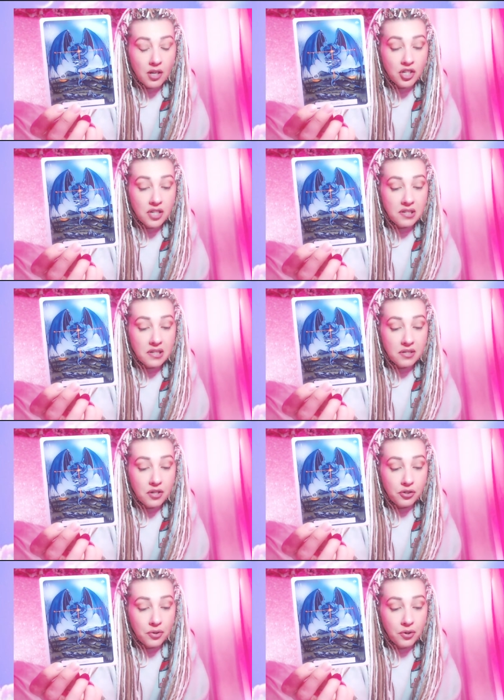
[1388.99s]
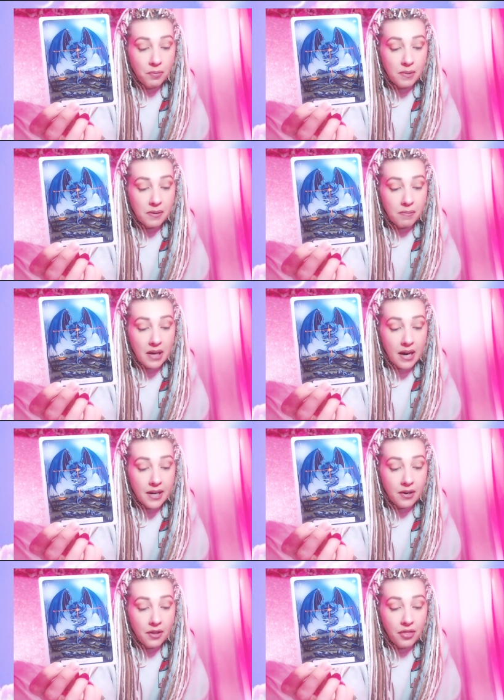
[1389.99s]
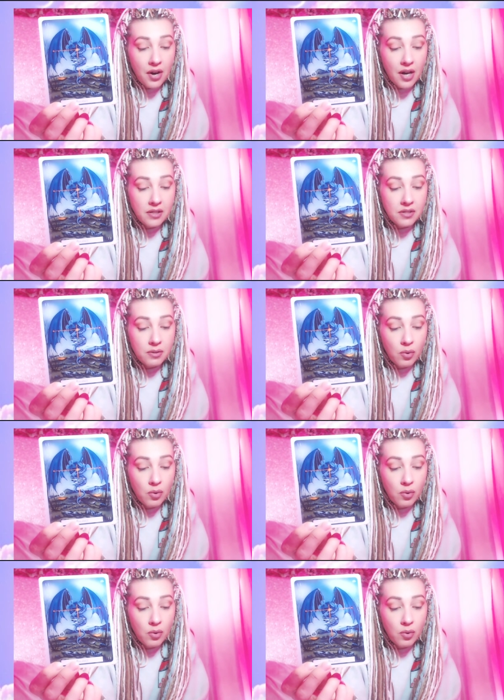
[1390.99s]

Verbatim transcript: She sees the truth be- behind all thoughts,